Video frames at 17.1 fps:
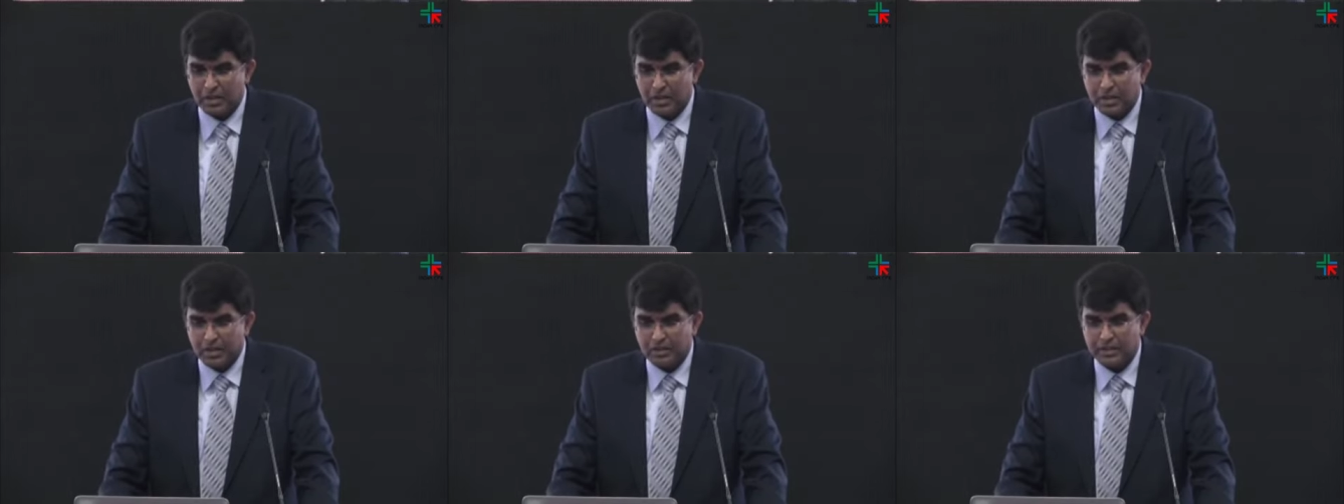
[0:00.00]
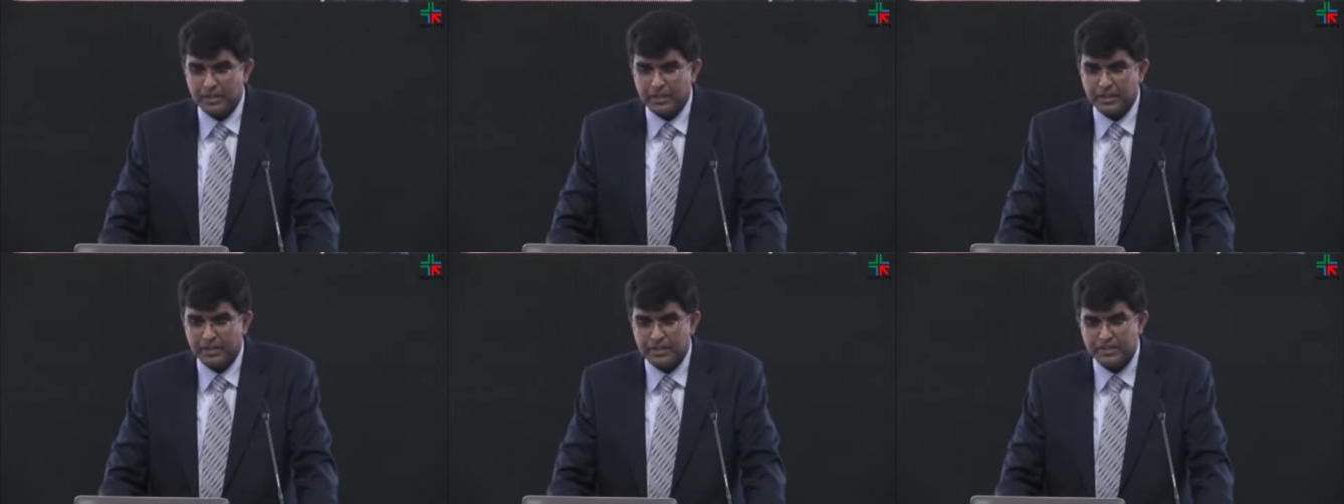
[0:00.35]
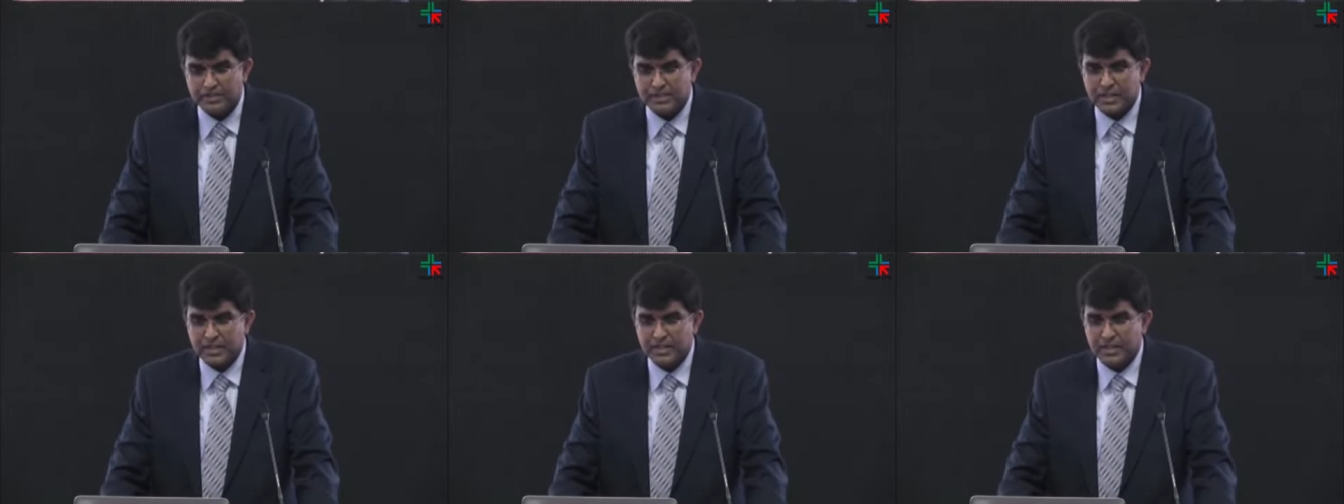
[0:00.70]
Okay, it is
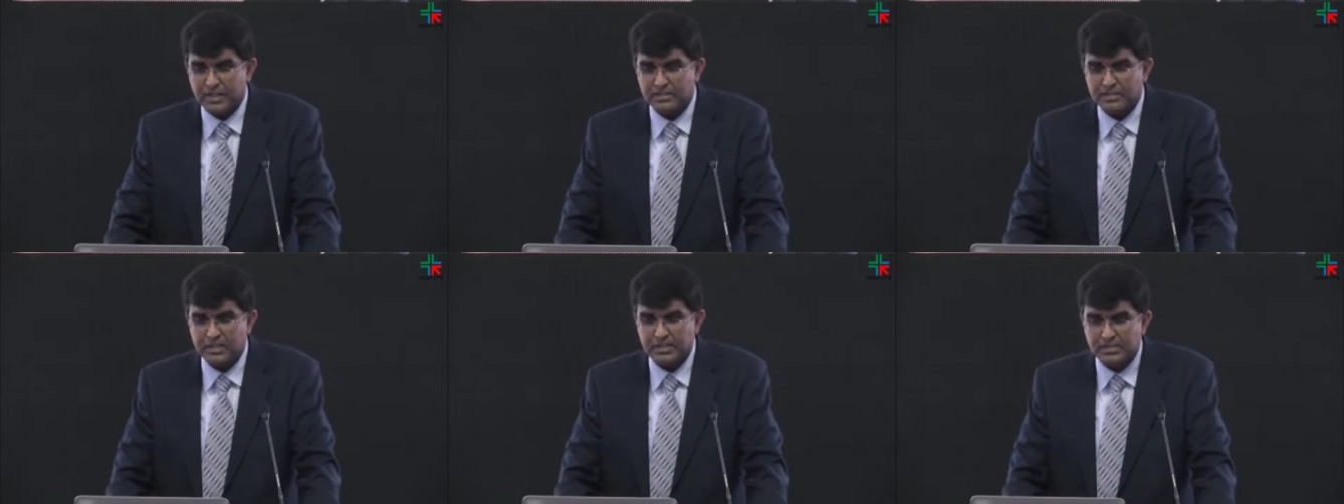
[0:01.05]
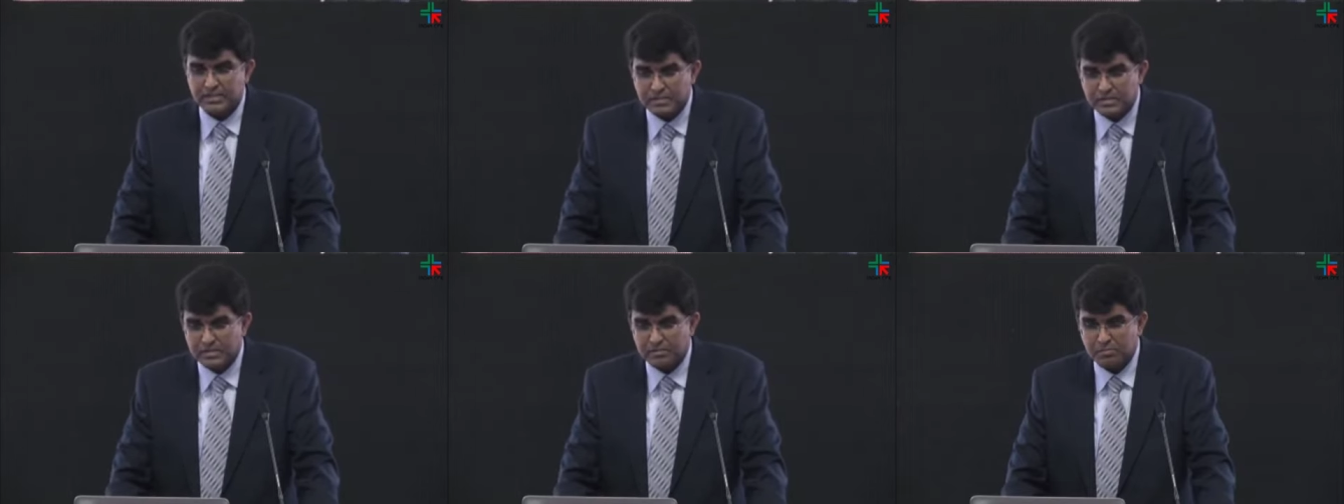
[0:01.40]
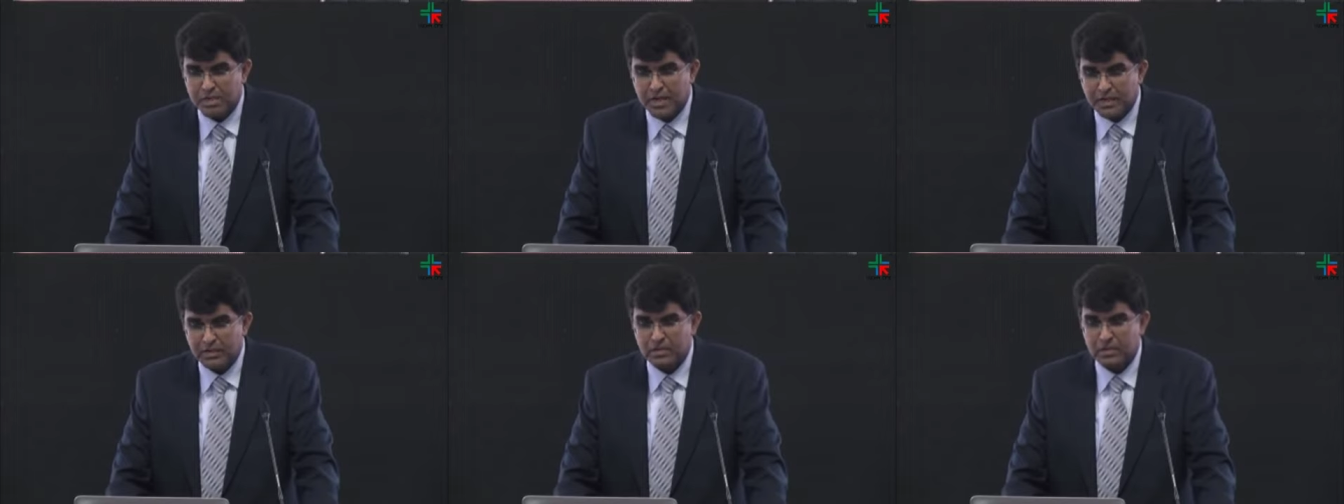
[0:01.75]
recognized as
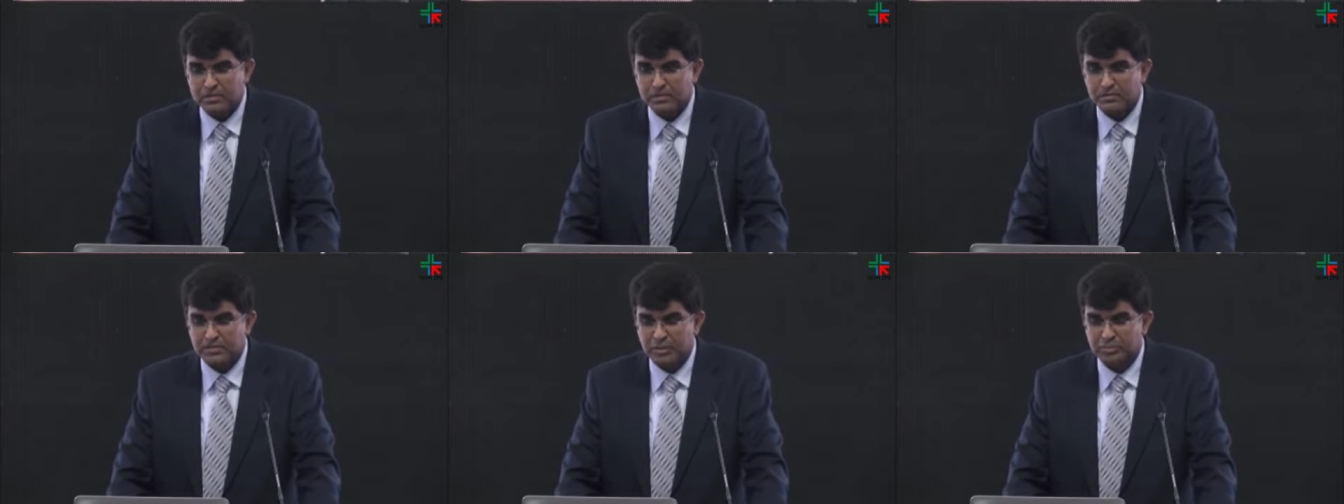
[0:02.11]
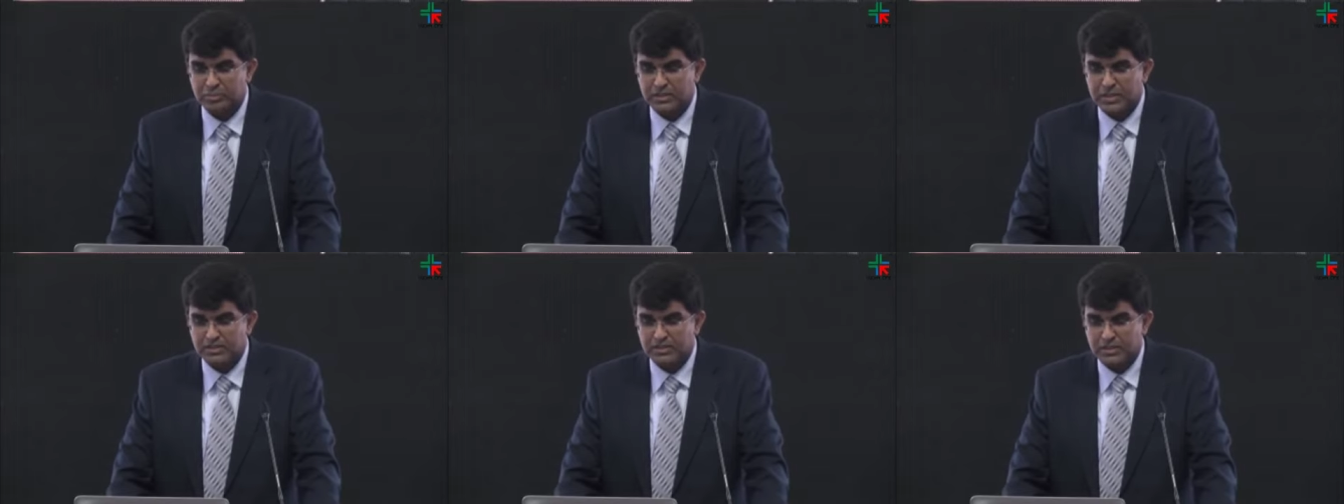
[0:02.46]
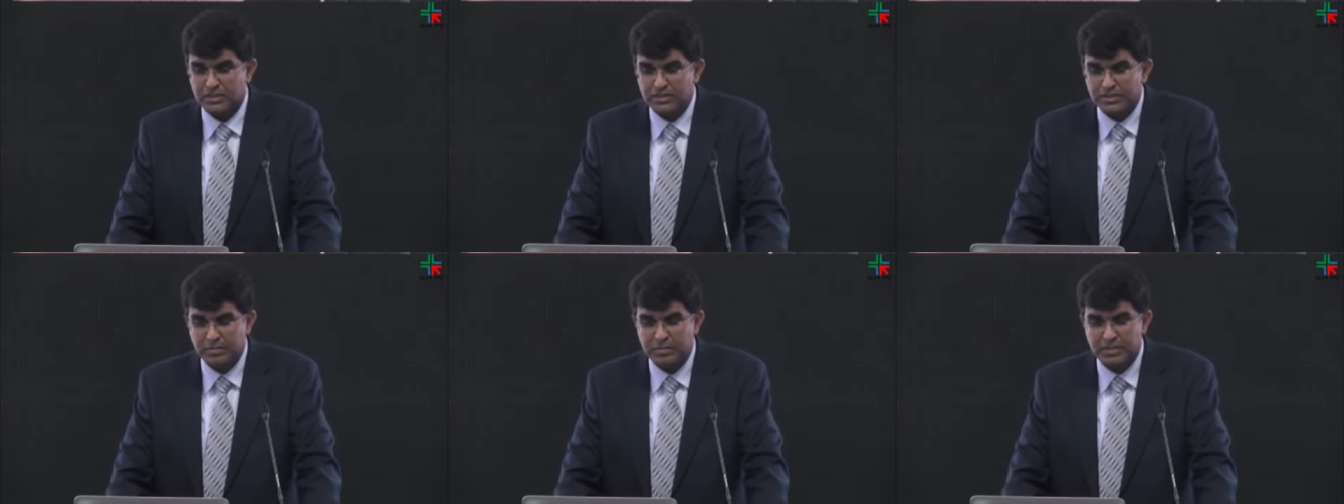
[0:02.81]
main cause of substantial
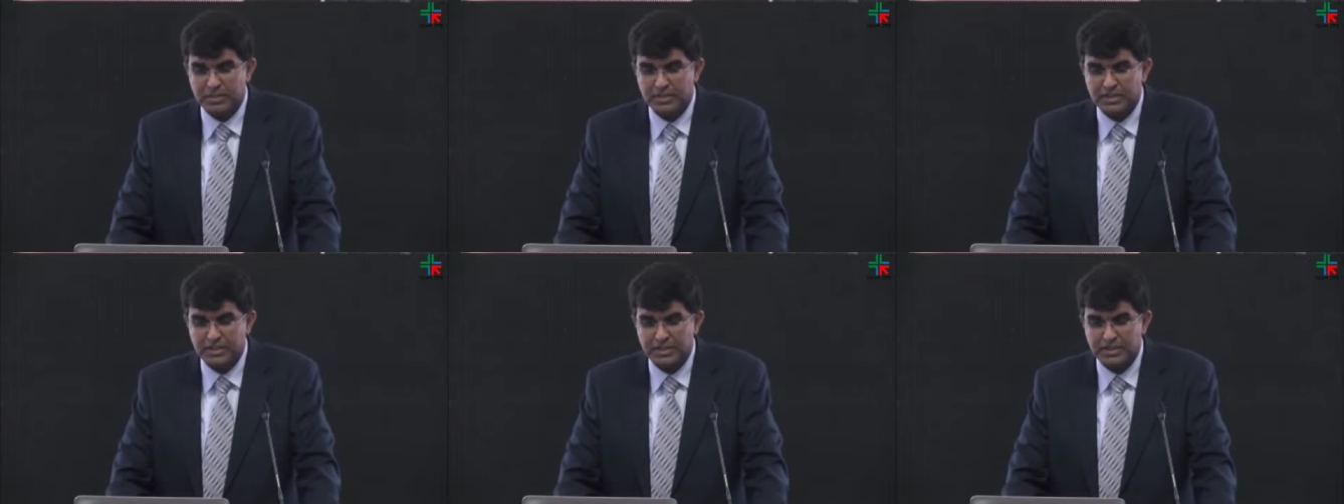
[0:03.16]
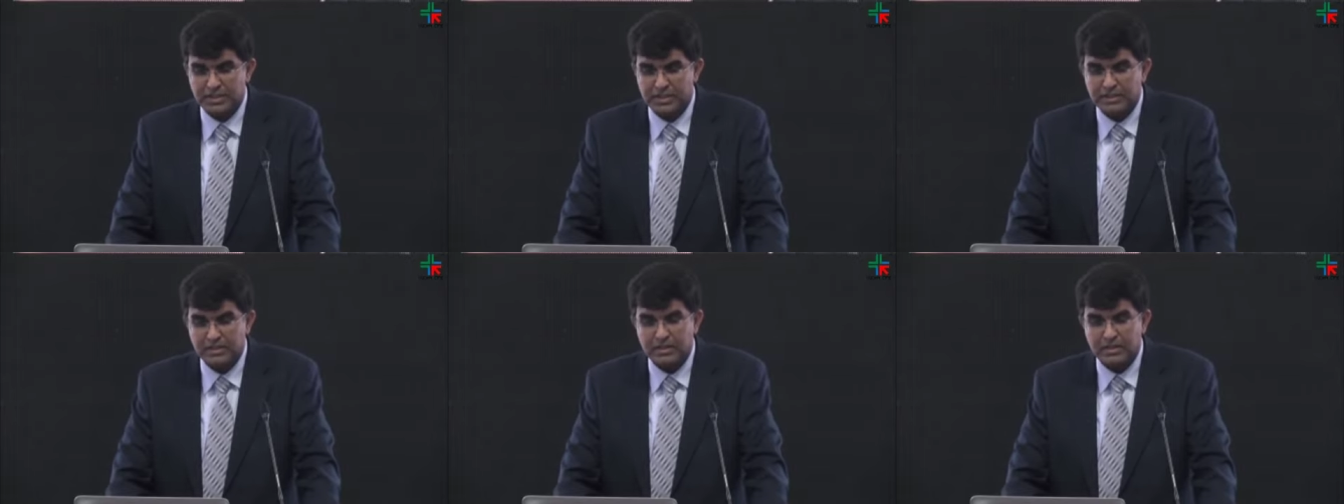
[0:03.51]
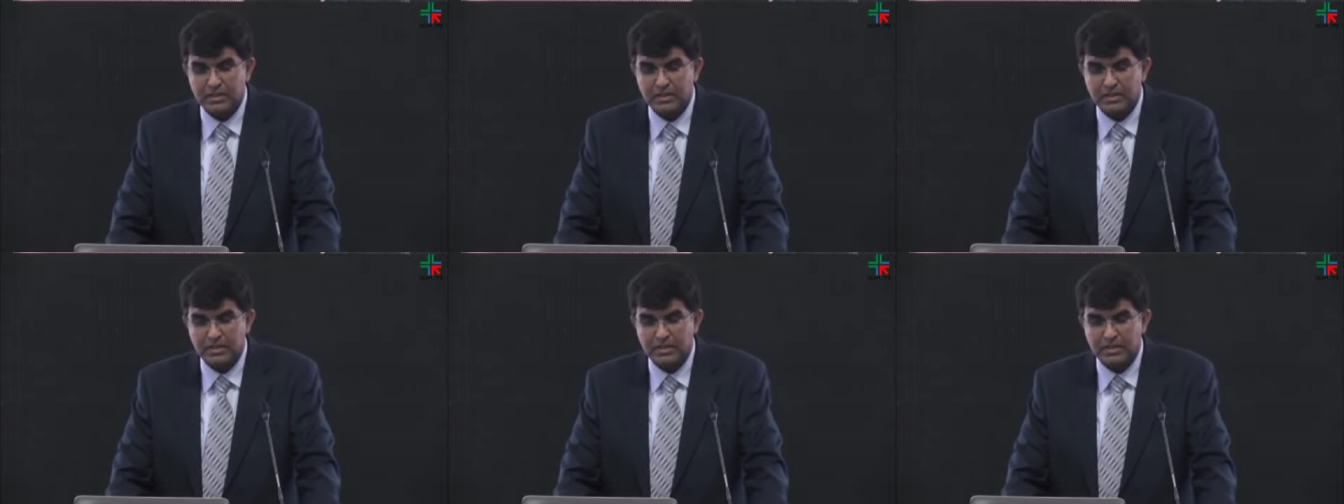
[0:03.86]
disability and death,